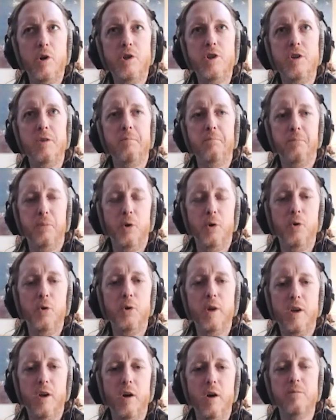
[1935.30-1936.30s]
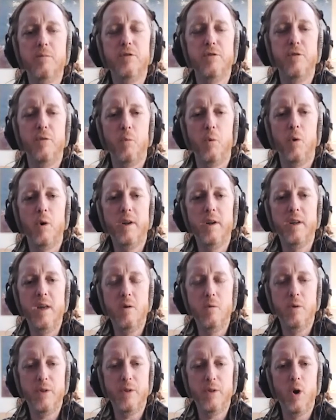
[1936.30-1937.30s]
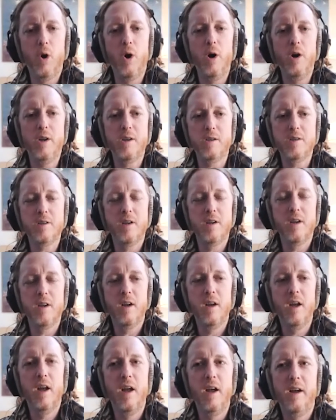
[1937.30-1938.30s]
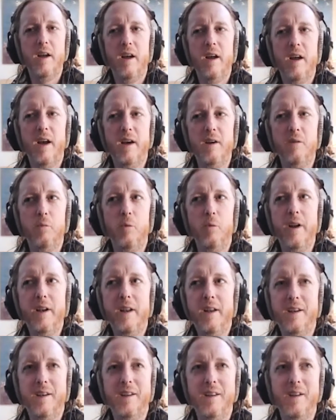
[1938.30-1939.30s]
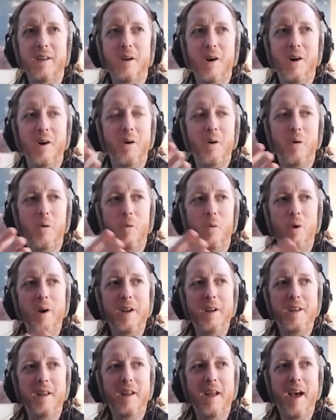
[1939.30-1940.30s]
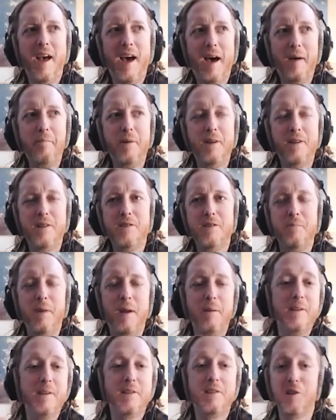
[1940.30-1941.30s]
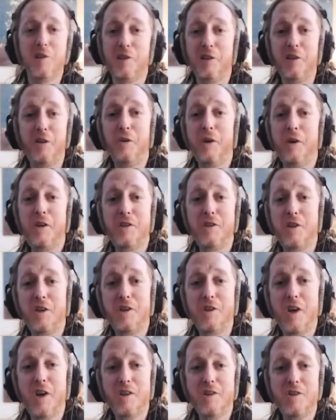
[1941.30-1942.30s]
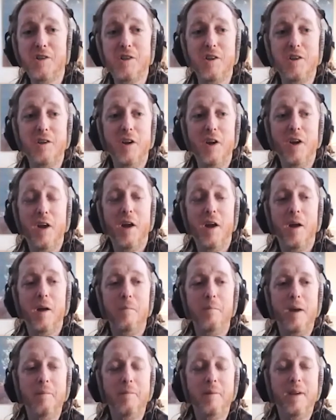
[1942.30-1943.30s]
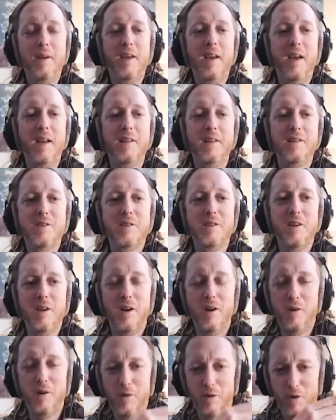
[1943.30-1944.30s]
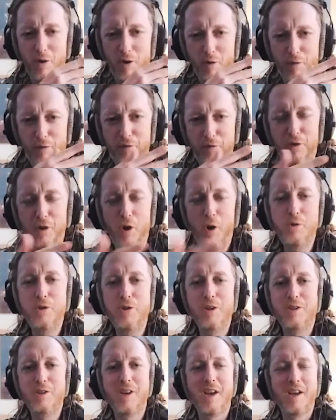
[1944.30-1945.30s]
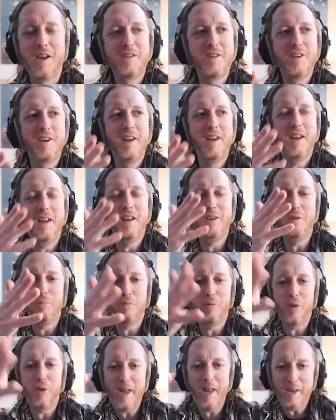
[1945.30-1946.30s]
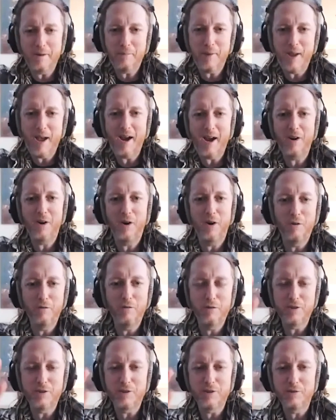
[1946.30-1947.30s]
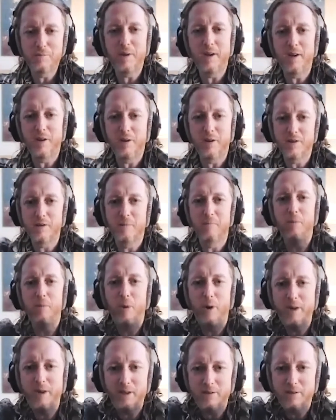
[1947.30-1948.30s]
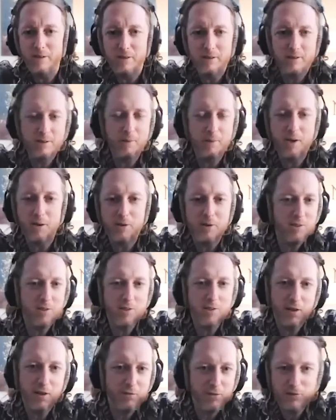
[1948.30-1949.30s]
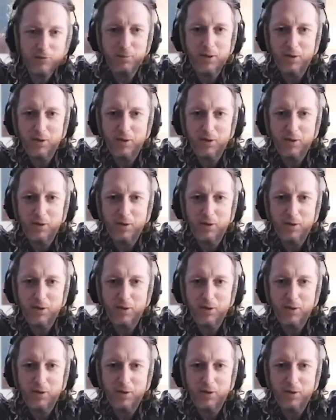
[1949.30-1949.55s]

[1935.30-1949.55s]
push and pull that comes from working with an artist. And when it when it happens, maybe it's a lyric suggestion, maybe it's a, a flow suggestion, and you play it back over the speakers. I'm pointing to the speakers because I have